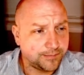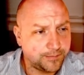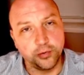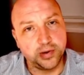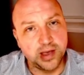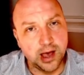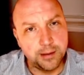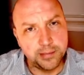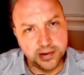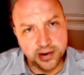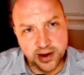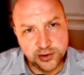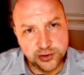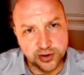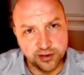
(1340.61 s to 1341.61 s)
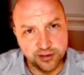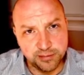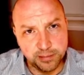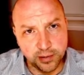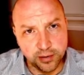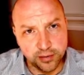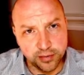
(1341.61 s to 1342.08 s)
So a combination
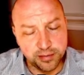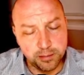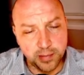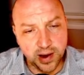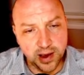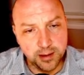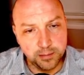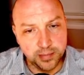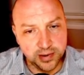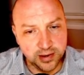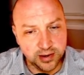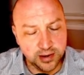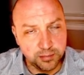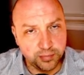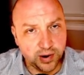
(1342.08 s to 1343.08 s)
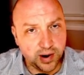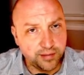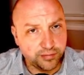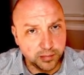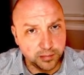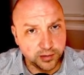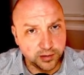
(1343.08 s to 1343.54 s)
of both might be
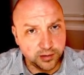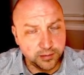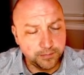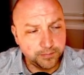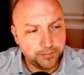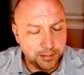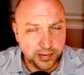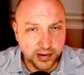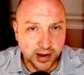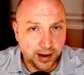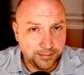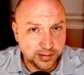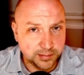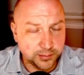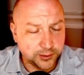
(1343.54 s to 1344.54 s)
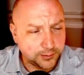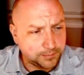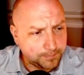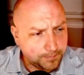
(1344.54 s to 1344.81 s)
preferable, might be optimal.